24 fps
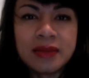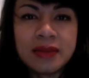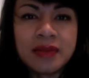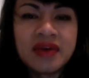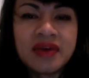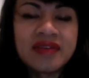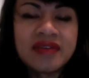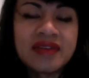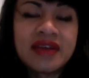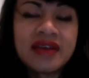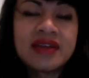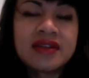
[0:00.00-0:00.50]

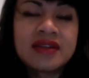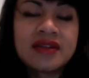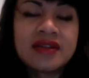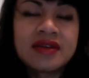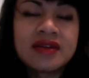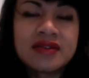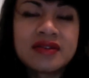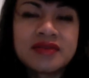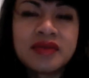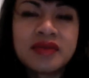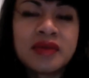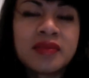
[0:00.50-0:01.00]
I've had a lot
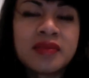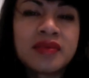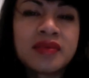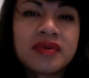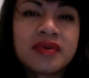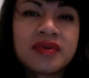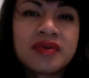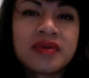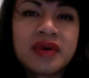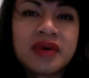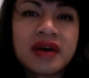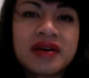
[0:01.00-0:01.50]
of people
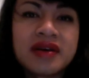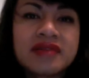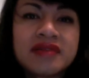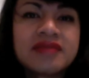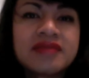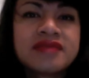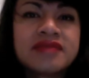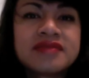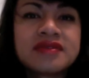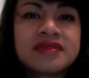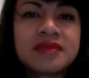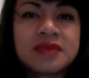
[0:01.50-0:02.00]
who have
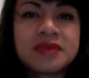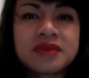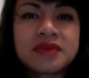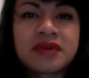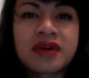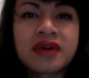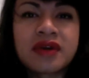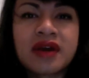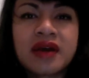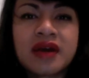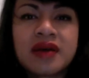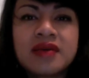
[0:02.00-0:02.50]

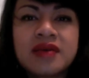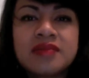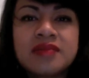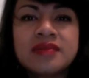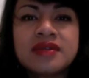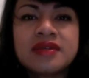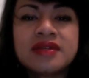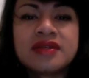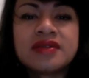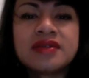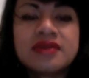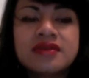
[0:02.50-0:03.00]
subscribed
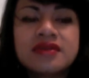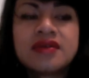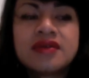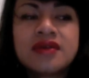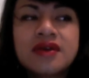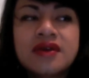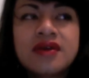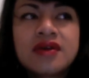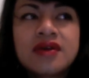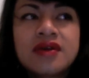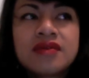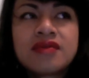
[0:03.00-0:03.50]
and
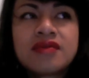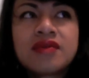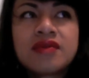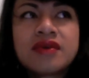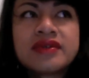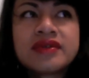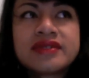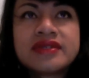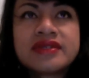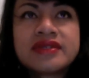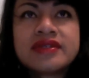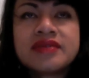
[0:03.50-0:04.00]

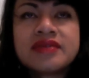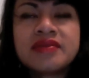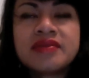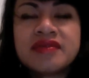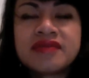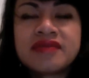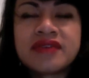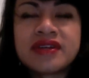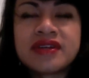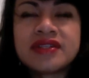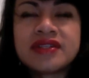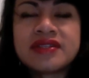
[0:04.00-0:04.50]
requested to be
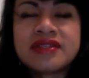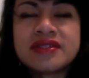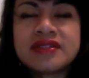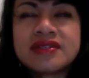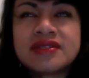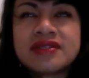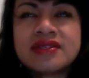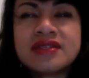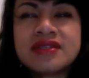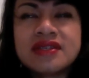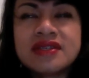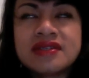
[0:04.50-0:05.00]

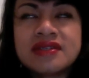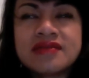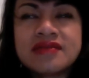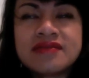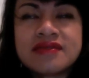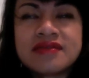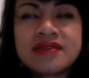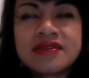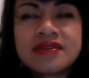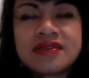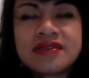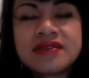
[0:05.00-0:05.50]
friends and
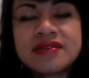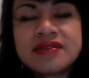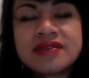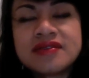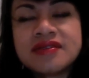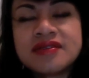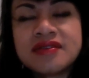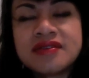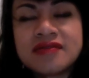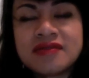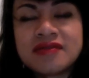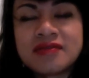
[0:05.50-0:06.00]
for
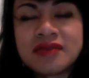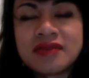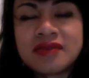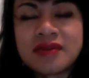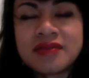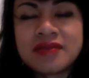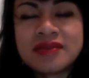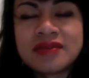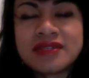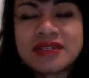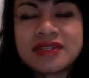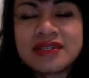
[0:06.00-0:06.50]
different
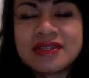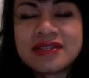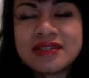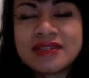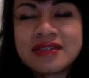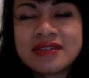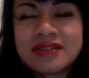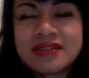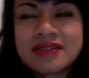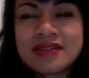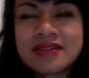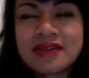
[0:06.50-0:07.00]
purposes.
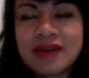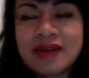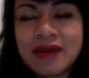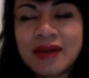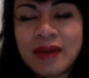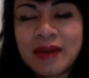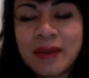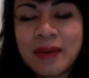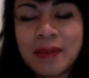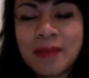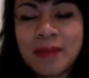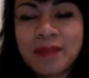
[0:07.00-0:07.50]

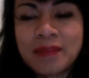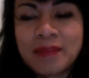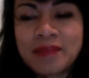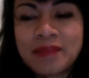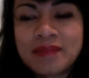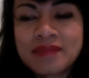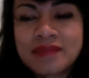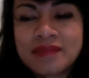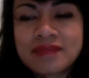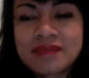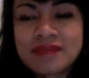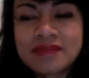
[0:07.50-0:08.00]

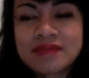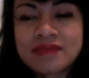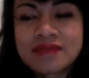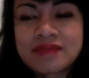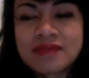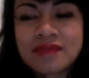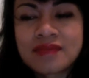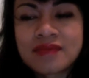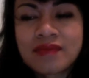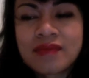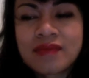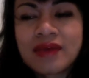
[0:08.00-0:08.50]

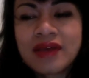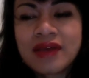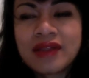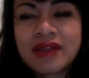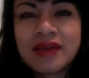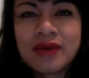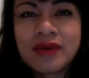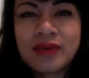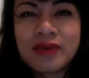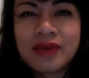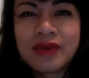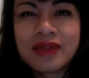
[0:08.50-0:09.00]
I think
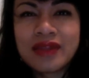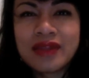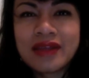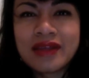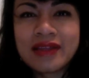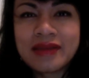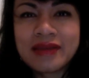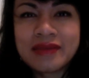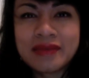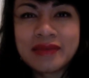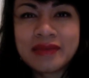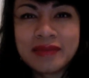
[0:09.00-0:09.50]
one thing
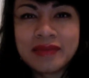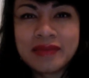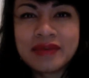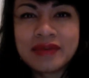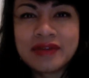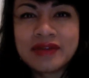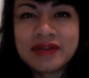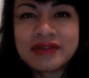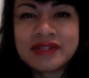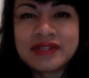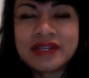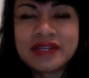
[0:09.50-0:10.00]
that people
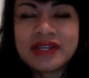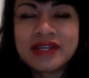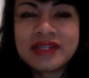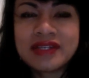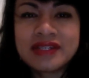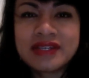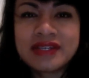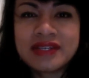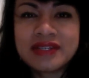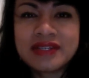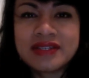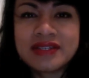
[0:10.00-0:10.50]
don't take into
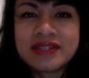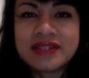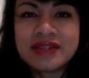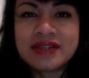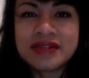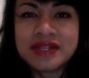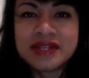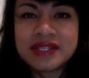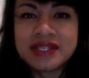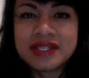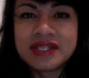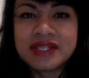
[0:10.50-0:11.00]

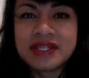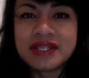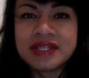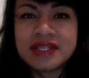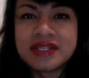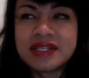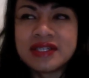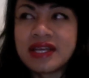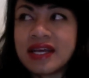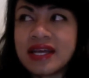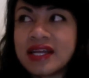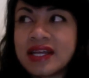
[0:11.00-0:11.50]
consideration is
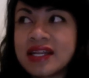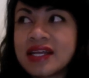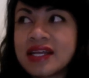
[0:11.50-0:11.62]
that